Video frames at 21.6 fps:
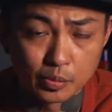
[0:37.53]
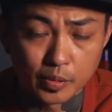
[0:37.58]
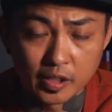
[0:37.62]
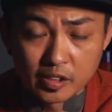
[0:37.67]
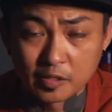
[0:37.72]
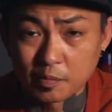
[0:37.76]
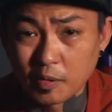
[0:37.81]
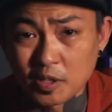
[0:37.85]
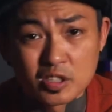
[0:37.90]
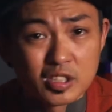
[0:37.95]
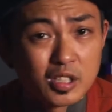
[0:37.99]
right?
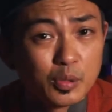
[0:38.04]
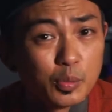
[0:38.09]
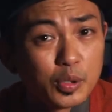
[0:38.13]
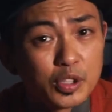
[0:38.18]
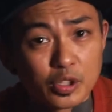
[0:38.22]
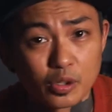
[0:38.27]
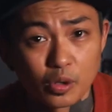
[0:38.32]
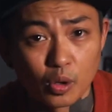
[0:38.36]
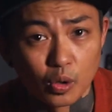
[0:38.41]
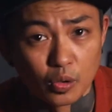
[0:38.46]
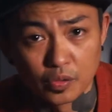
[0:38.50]
Especially when
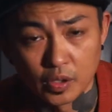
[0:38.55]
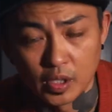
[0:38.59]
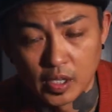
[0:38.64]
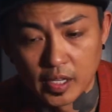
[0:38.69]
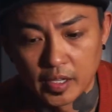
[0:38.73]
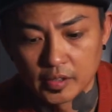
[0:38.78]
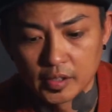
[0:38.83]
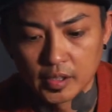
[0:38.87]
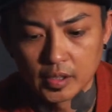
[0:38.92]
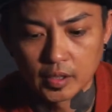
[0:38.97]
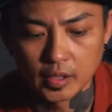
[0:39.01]
you're
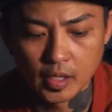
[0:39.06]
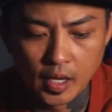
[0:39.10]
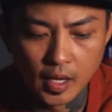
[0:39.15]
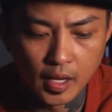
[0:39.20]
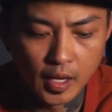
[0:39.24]
overlanding.